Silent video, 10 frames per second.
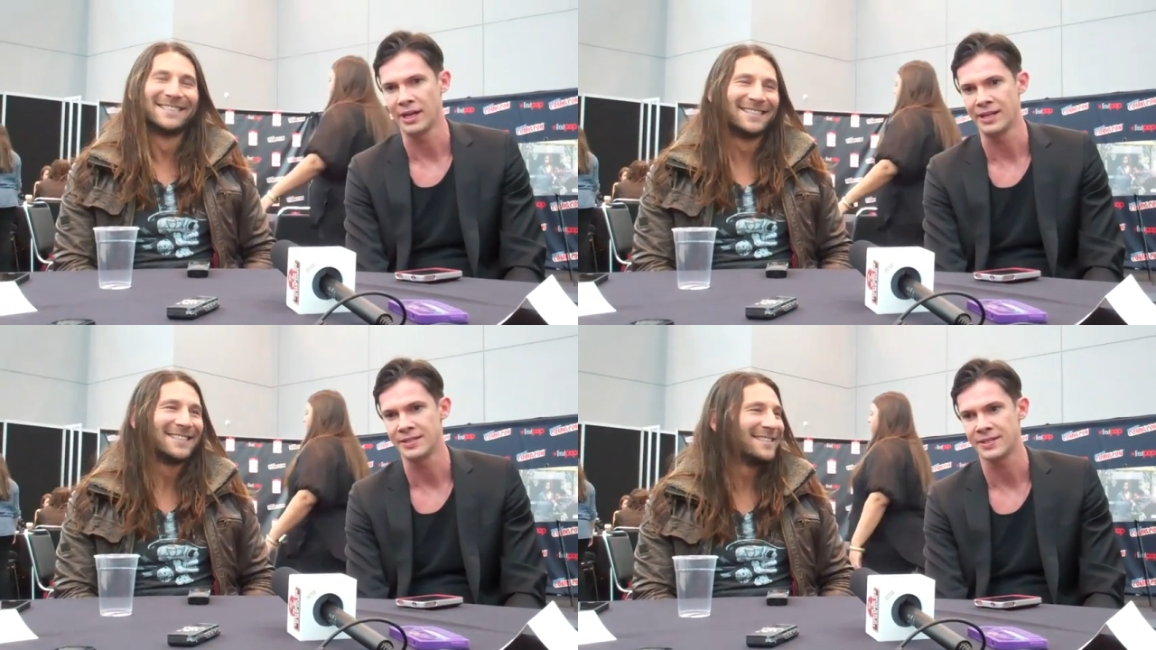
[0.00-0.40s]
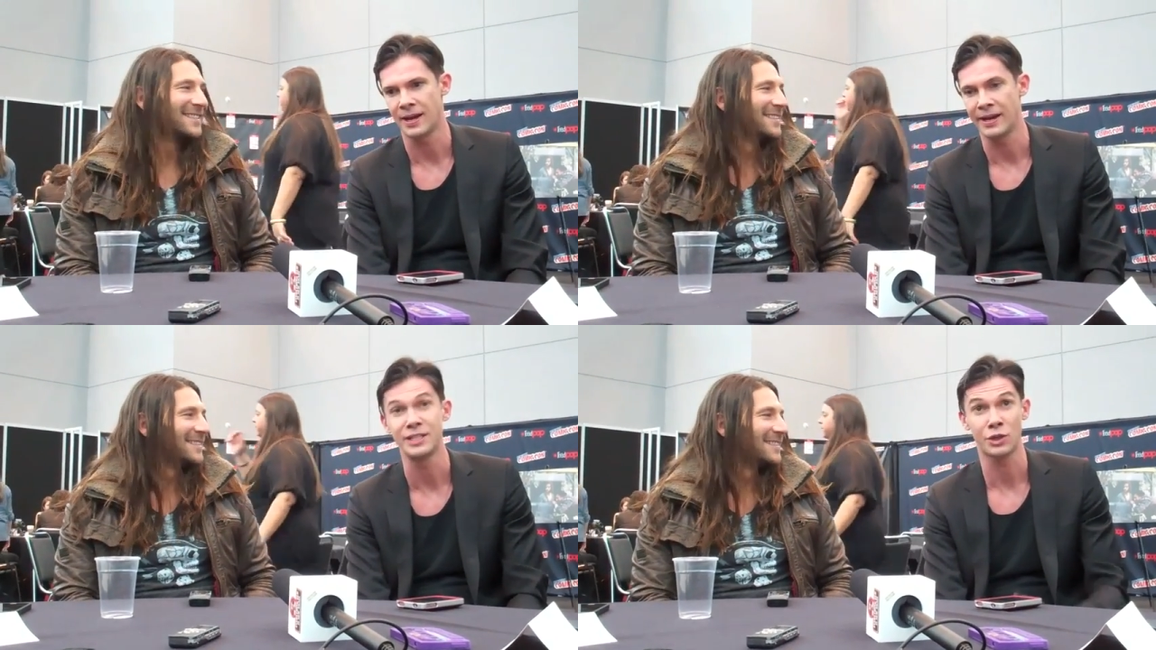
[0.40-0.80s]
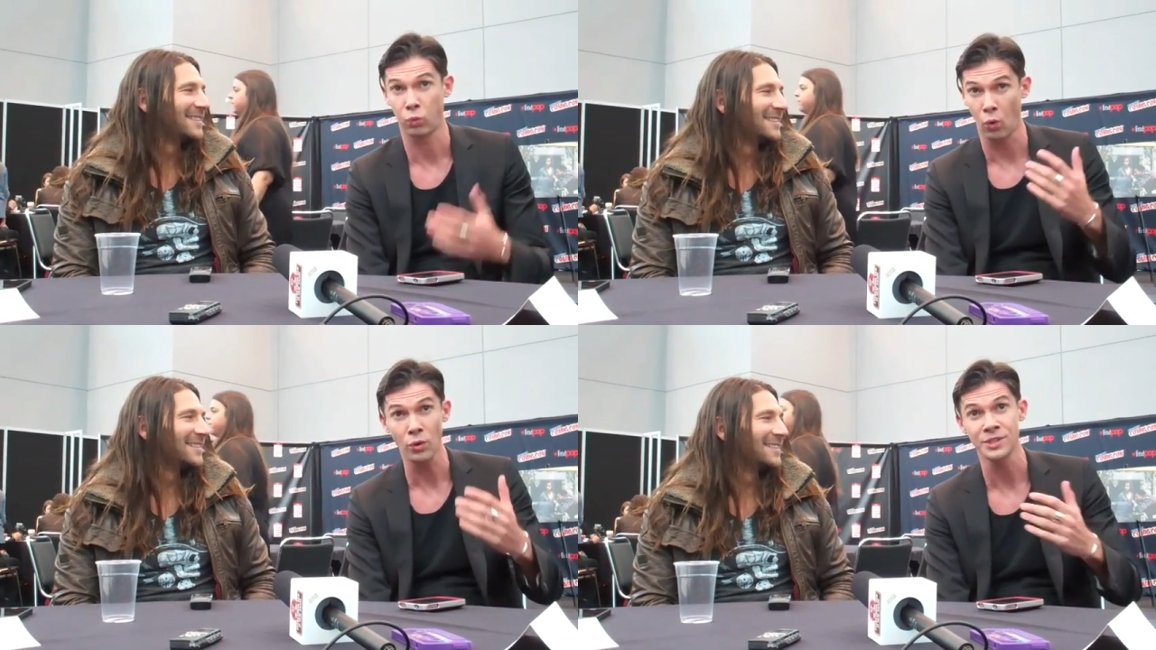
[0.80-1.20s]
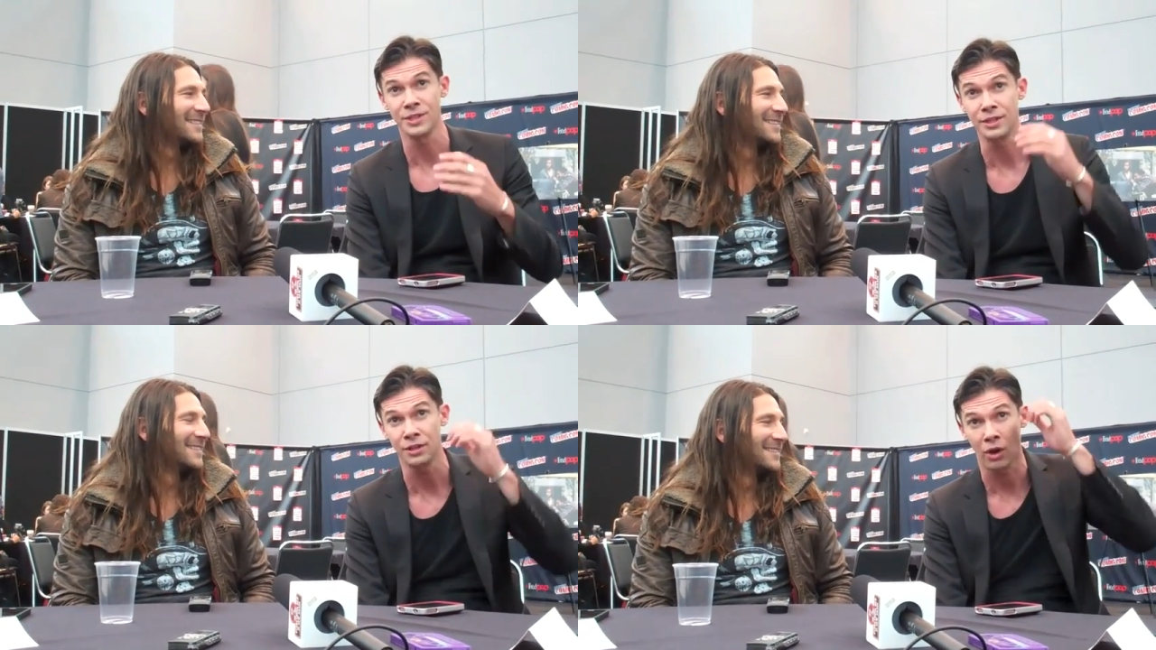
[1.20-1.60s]
Speaker 1: he's uh, he's thwarted.
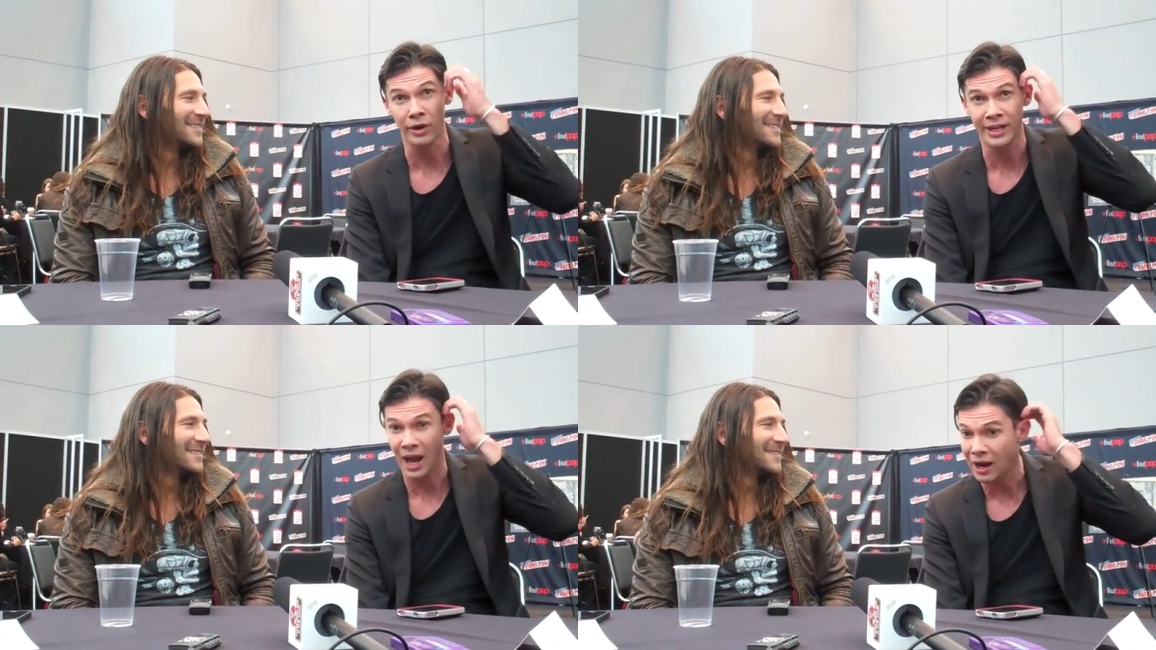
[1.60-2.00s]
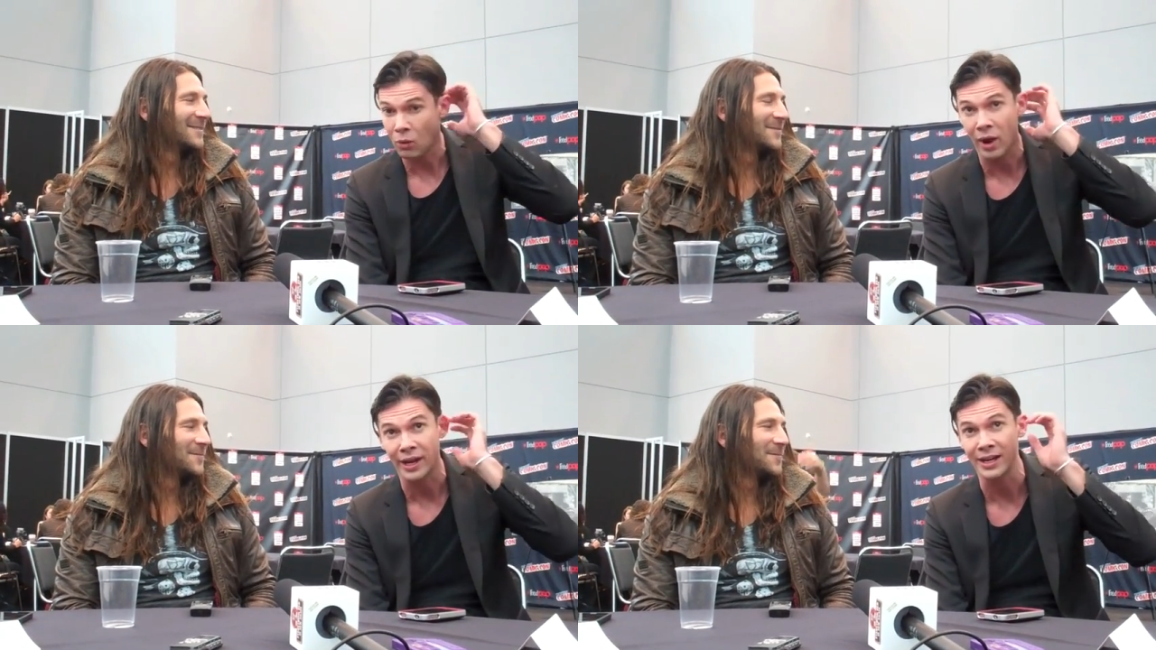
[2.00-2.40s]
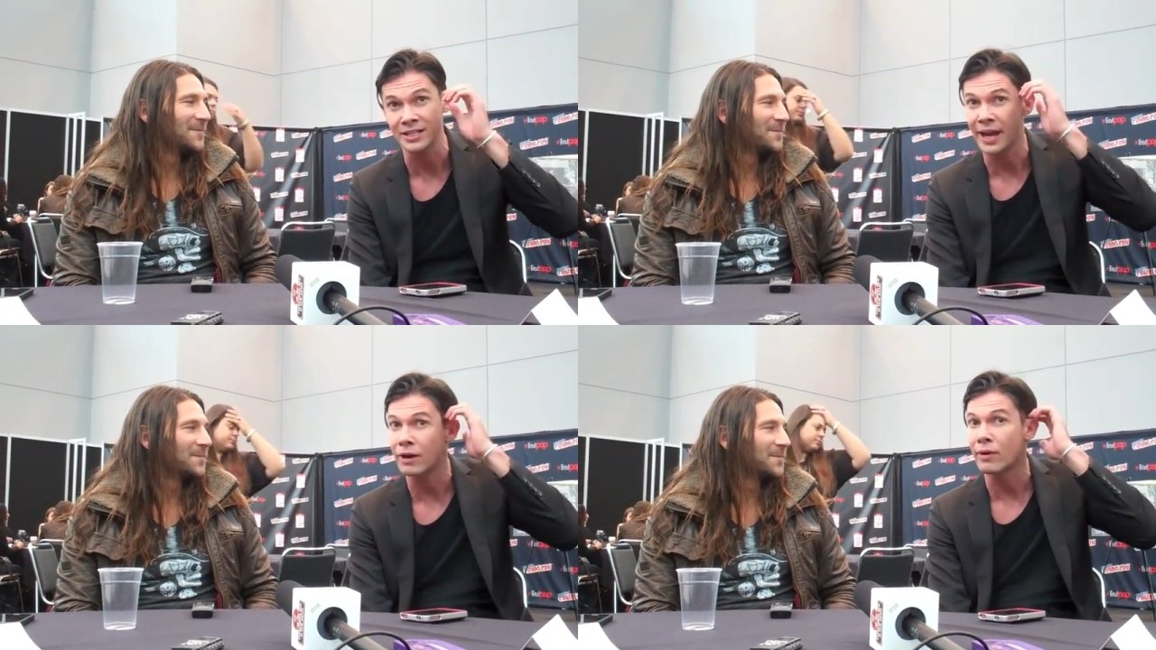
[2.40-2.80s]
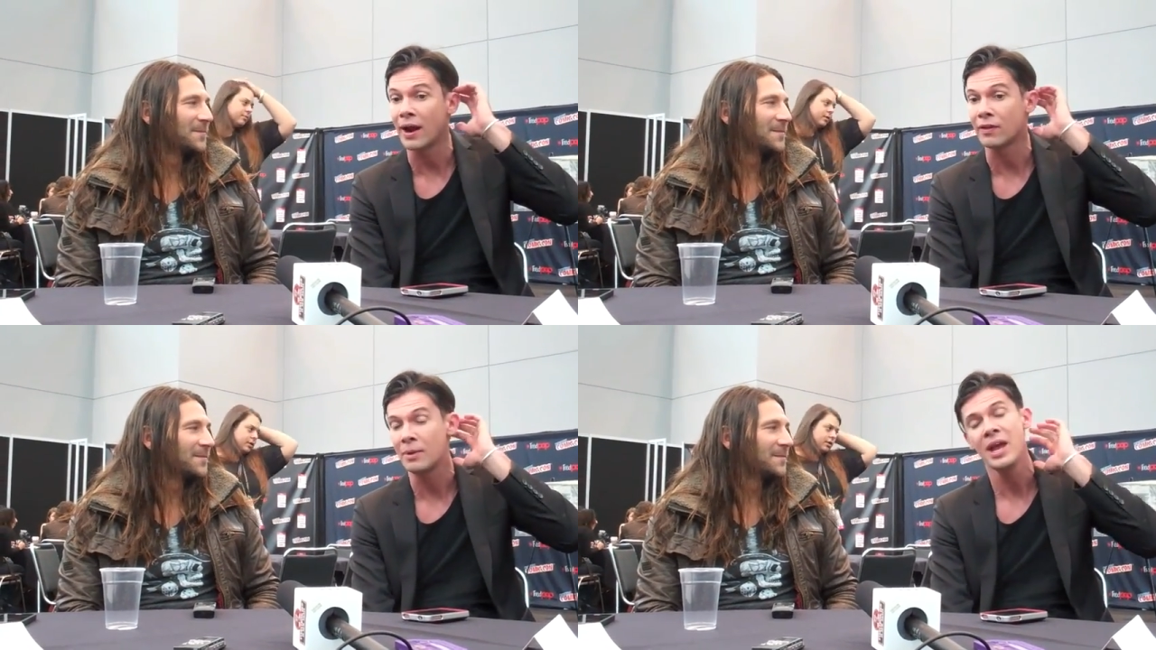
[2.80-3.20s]
You know, he can't quite get his head around them.